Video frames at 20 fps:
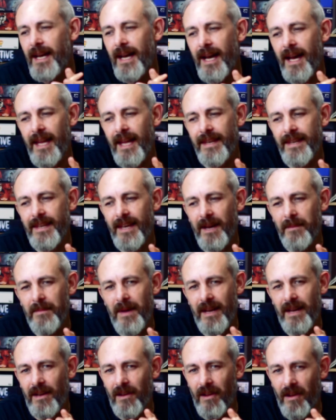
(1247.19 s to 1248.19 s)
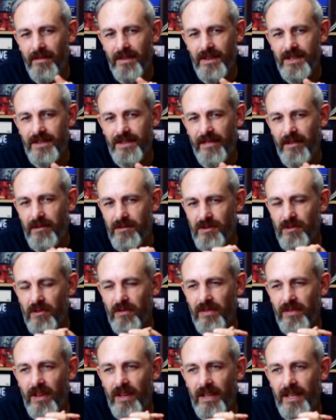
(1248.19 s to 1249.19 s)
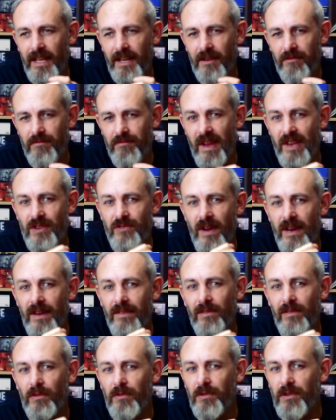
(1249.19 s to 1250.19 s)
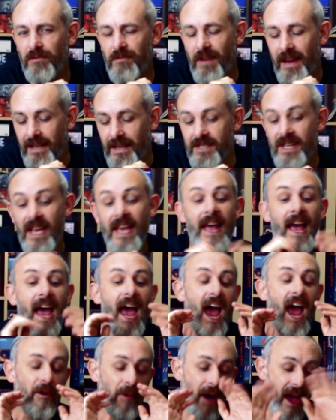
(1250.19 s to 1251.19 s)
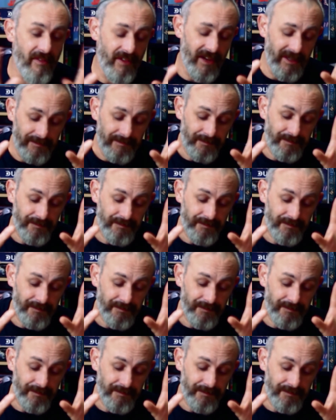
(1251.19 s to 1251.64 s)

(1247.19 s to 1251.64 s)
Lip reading: And a lot of it just feels an awful lot like a retread of Lord of the Rings. However,